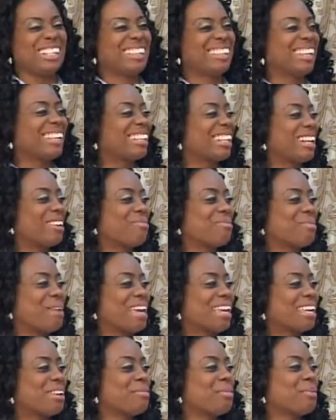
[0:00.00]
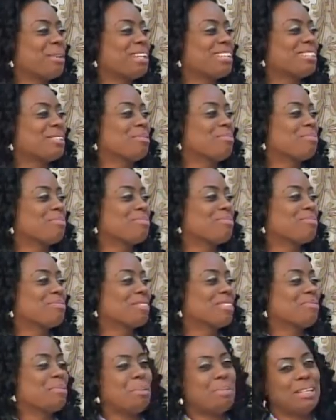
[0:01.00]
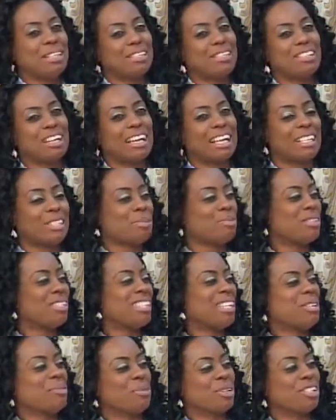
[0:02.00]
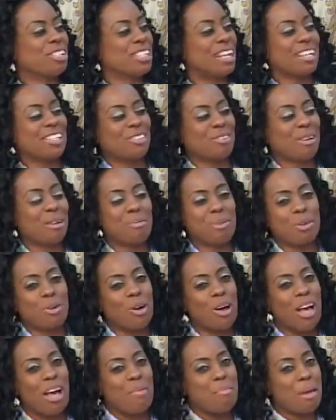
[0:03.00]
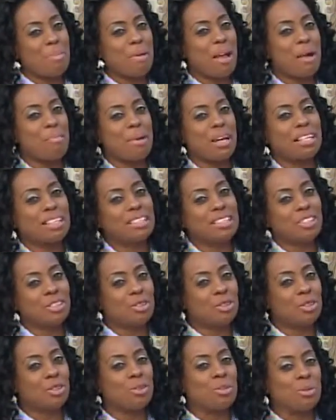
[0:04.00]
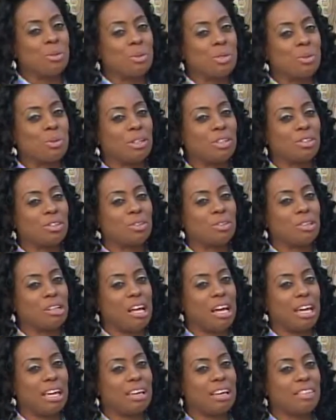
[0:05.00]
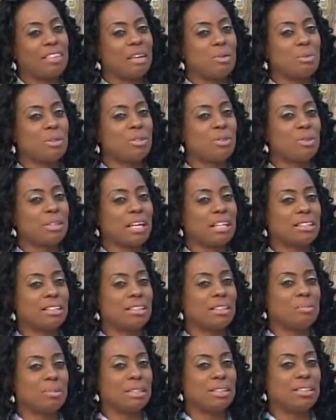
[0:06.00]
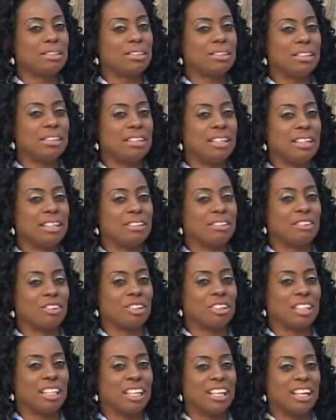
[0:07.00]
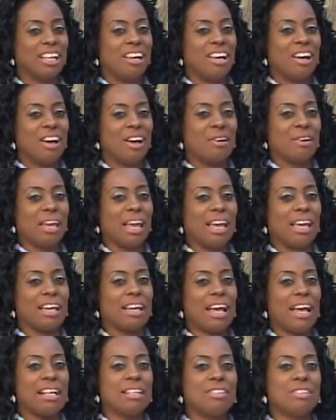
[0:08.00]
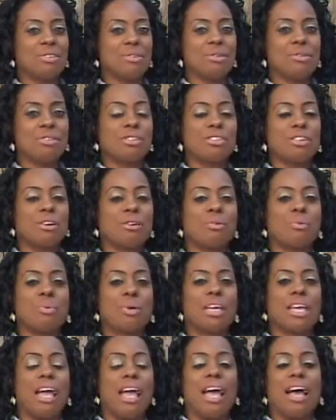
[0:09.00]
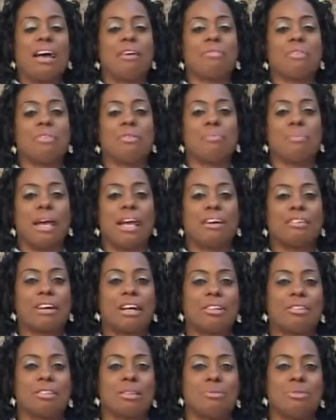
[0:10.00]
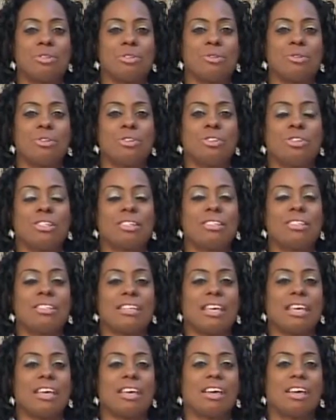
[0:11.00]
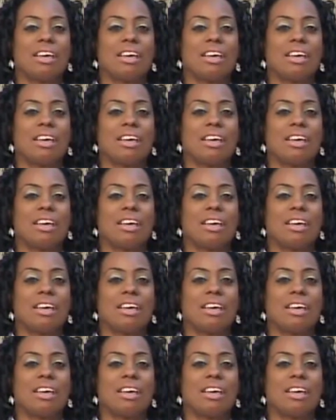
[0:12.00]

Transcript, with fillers: think that I might give away some Maybe That's should get some moss ice cream, or maybe I might let you choose which one you like. I think we'll do that a bit later on. Okay, and also we have in the background, I'm sure you can see